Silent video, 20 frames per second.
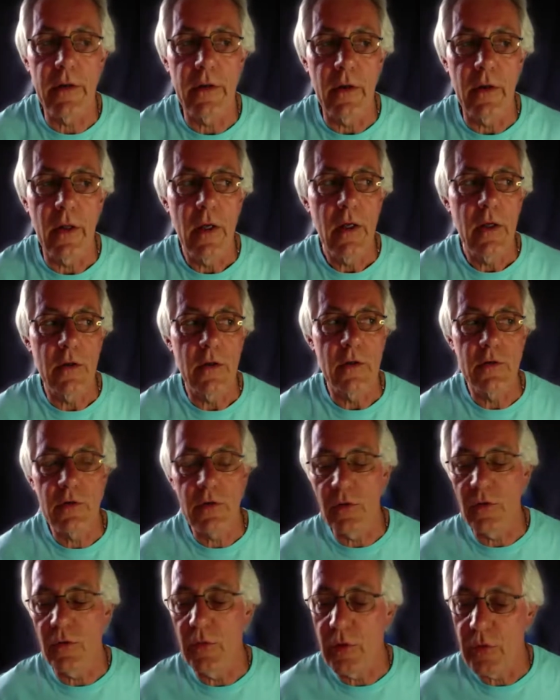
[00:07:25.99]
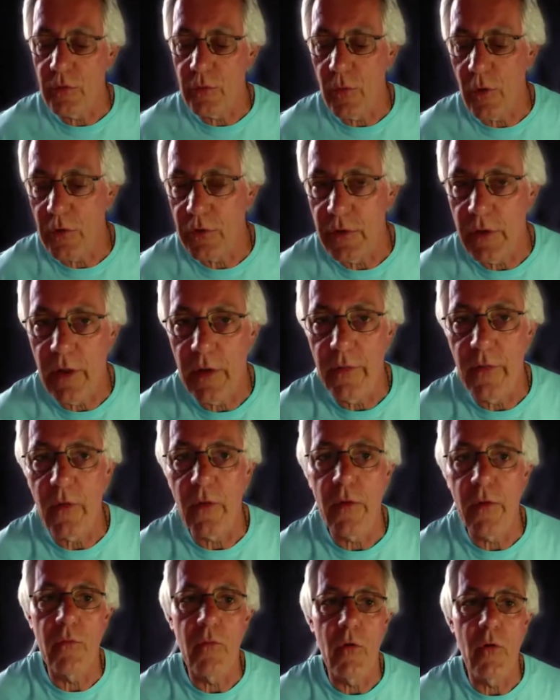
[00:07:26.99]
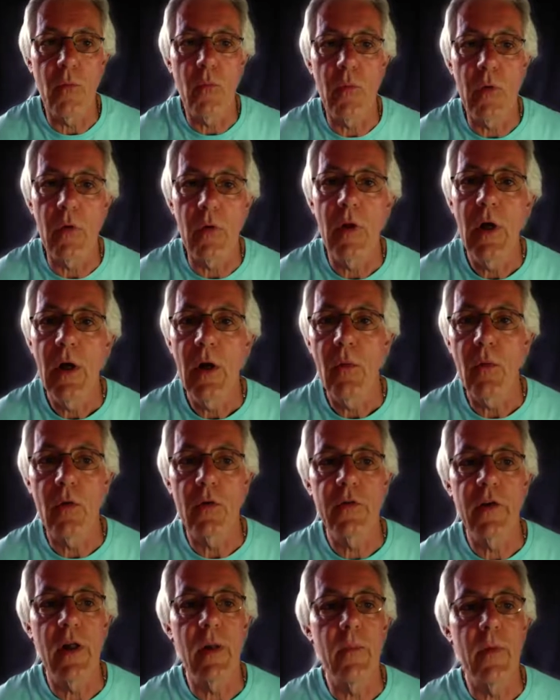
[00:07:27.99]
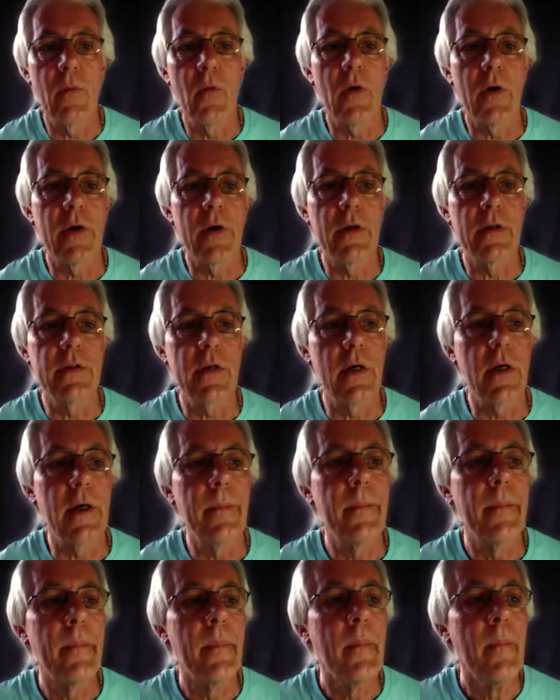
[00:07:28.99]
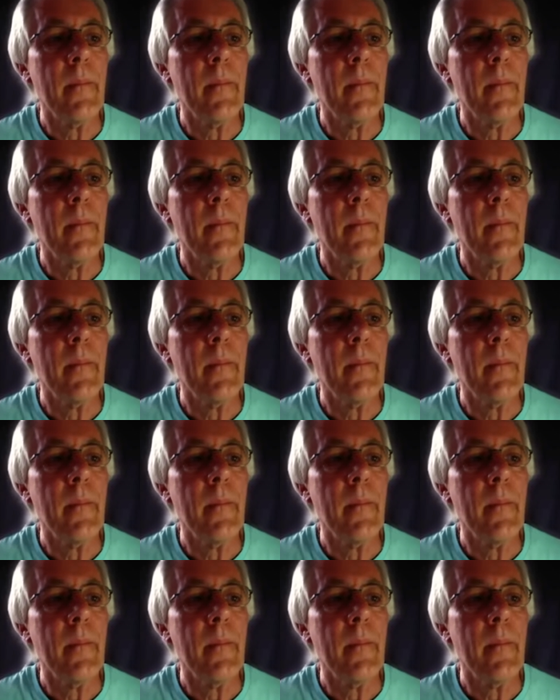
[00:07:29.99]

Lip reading: and Sue, who's watching in the other room, will tell me what you say.